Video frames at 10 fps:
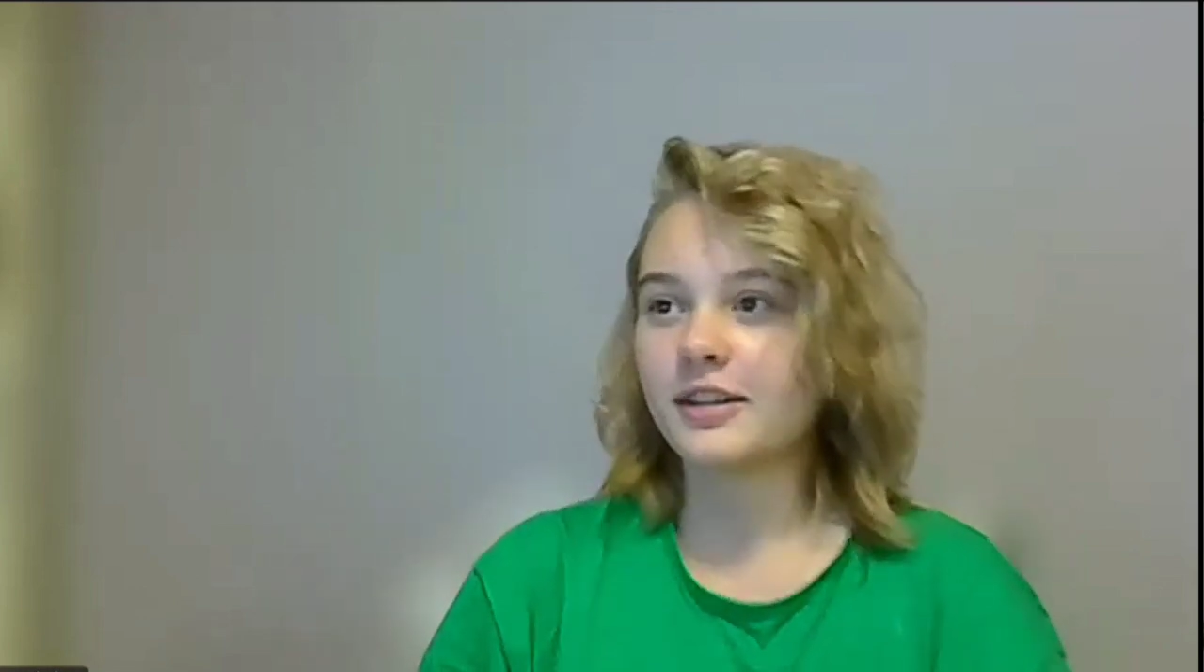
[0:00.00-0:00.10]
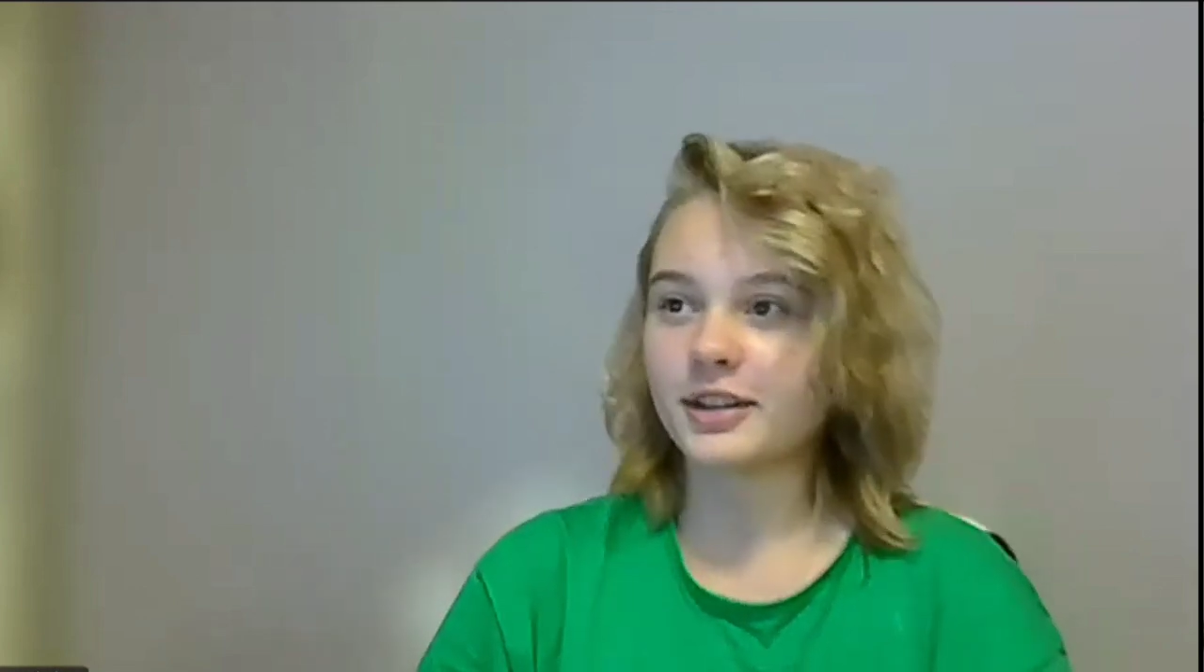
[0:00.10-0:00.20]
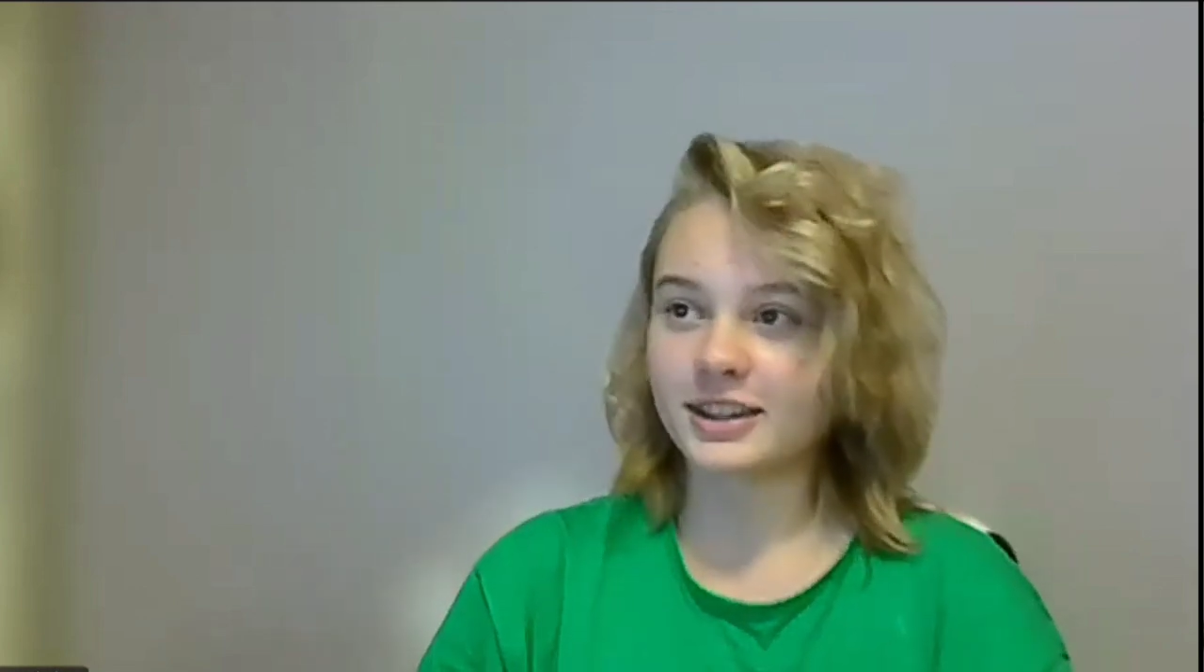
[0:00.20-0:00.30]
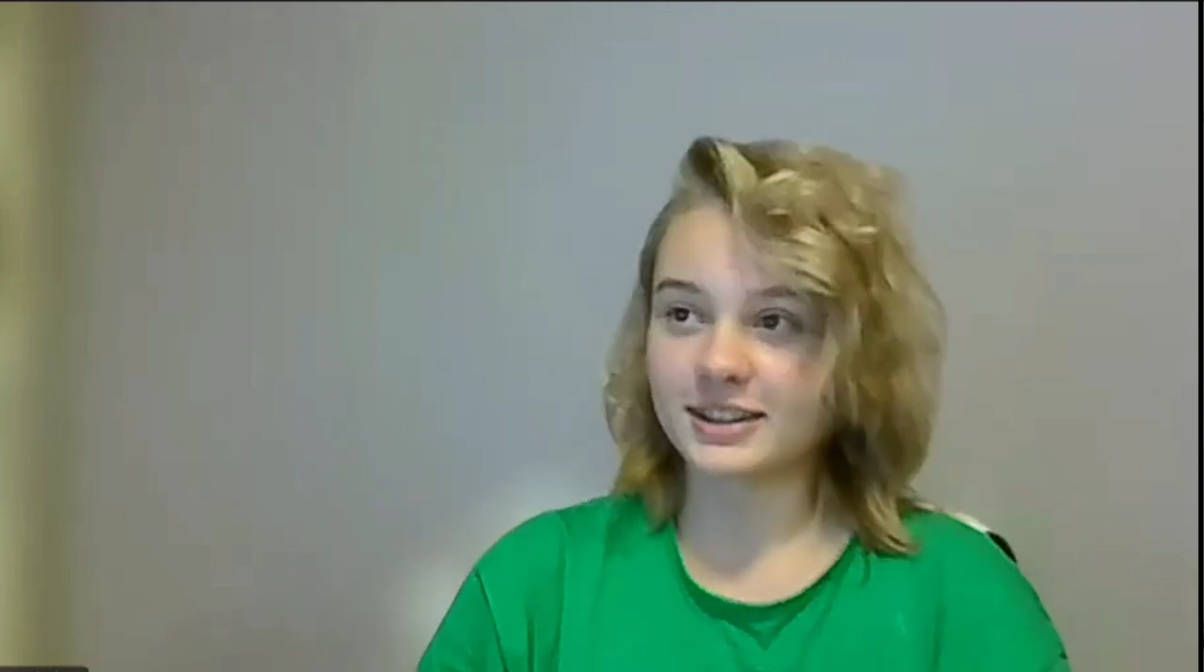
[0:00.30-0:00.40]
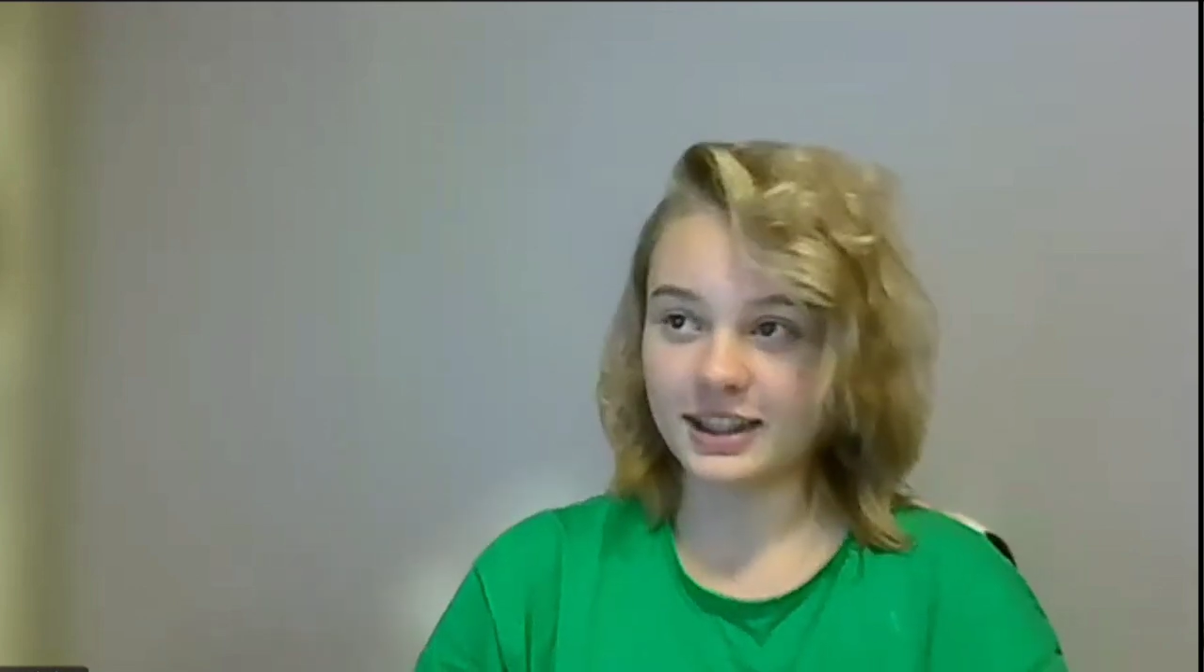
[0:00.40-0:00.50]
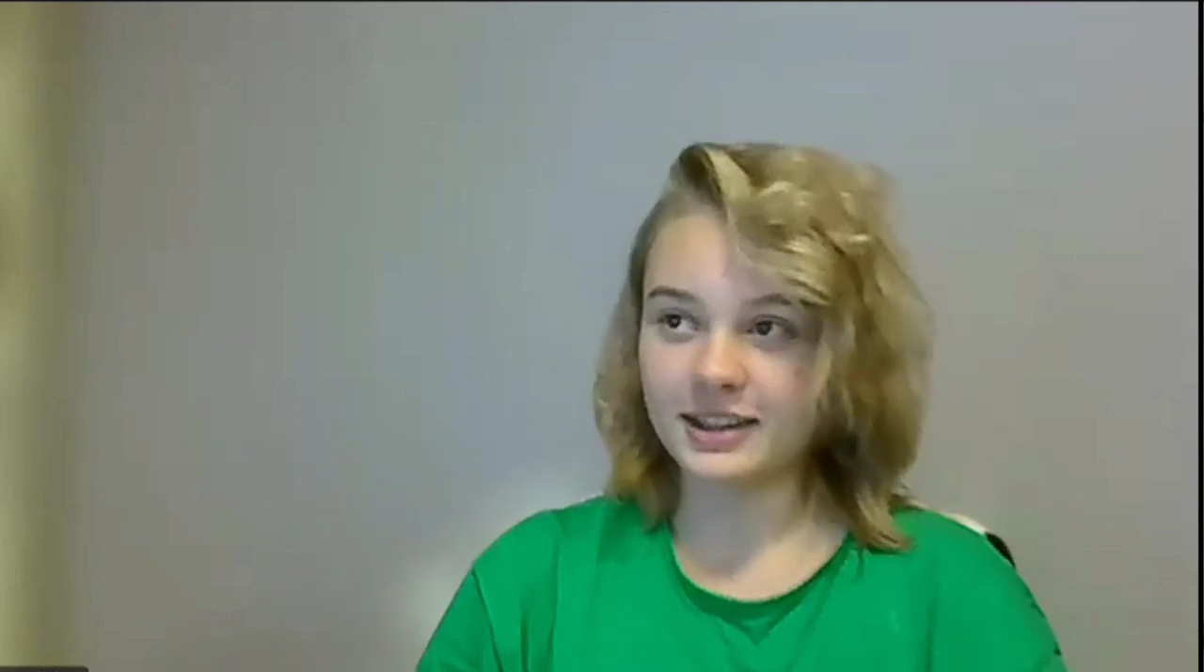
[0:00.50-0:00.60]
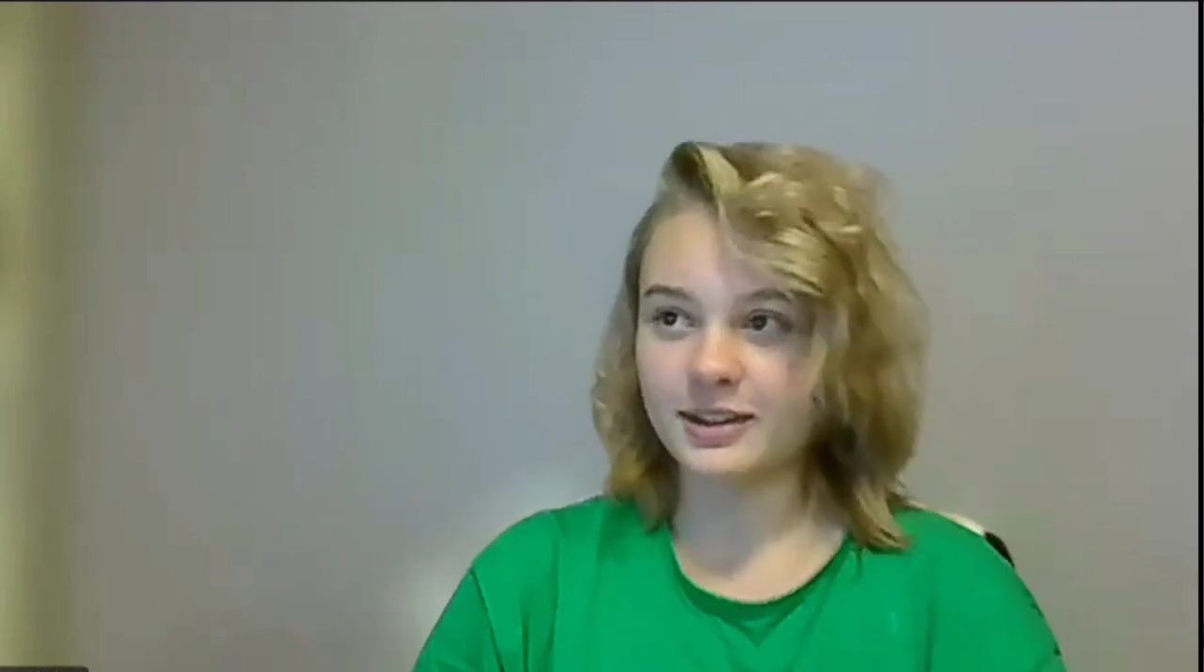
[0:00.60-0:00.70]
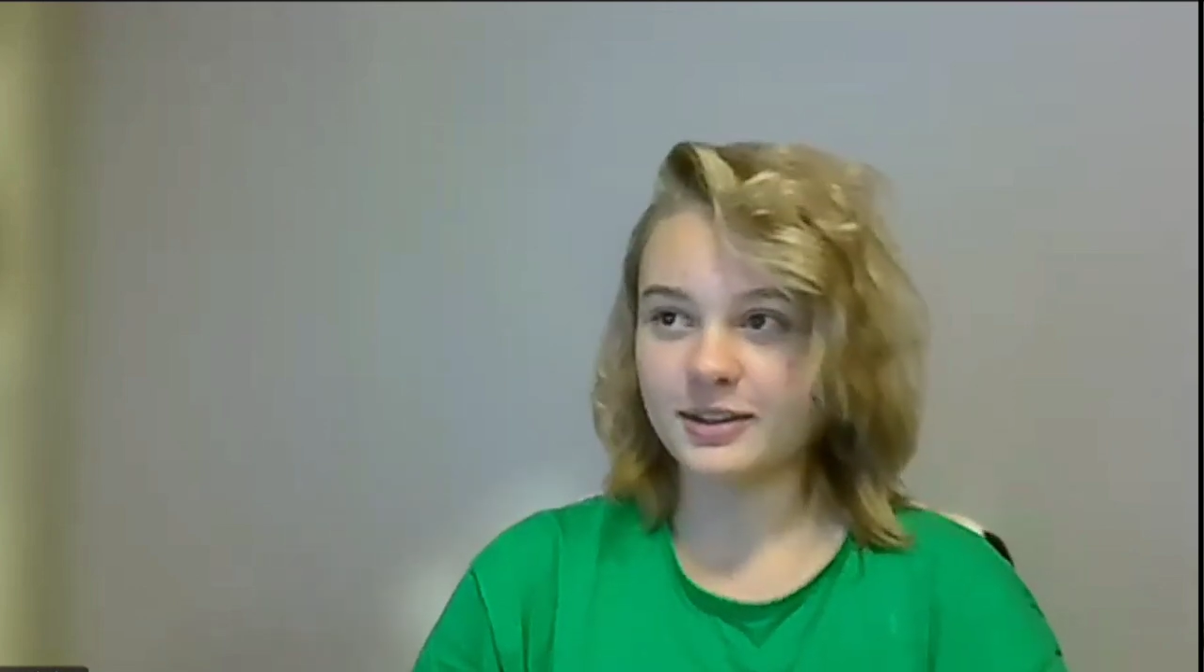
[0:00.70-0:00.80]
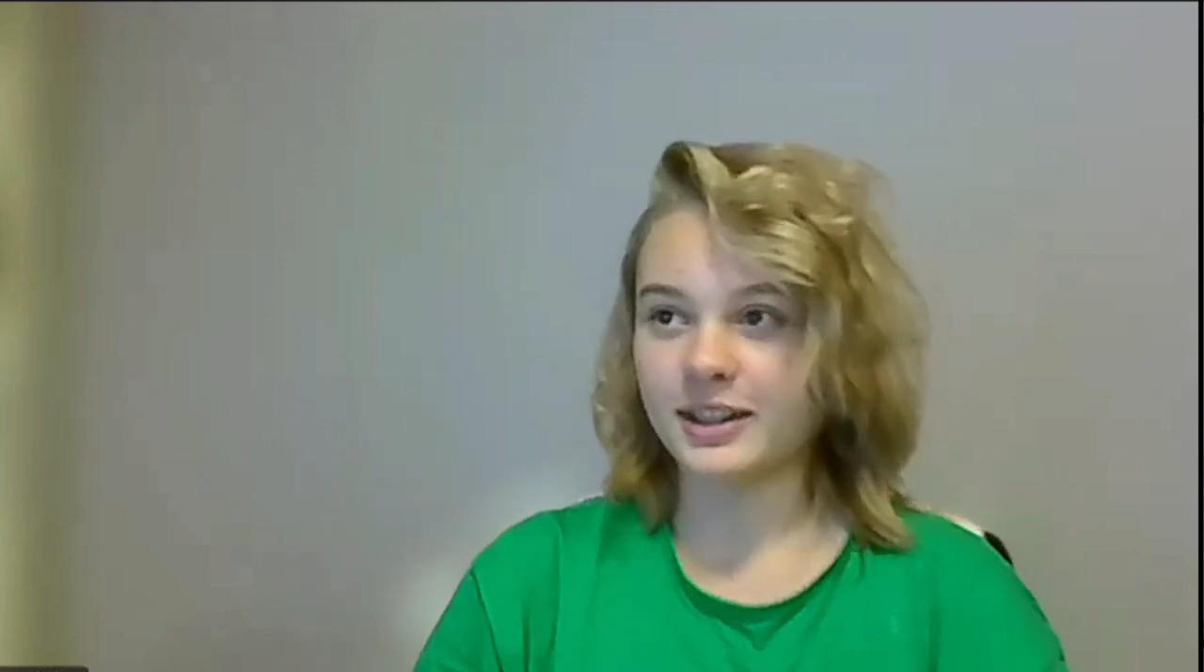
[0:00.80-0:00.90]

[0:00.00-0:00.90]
For the second